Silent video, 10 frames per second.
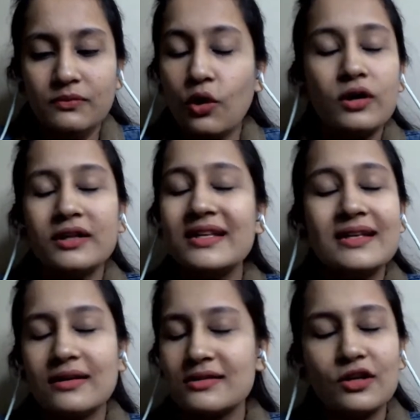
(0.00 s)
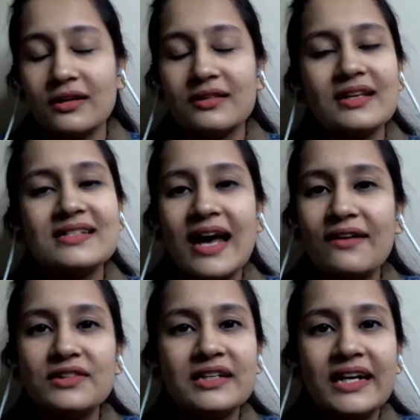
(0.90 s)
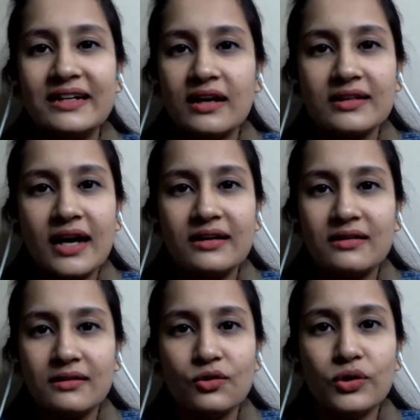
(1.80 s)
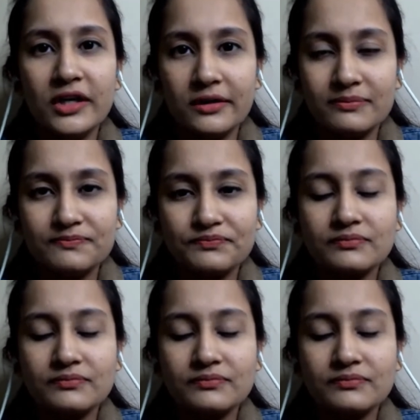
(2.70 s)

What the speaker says: or these have the data that you need.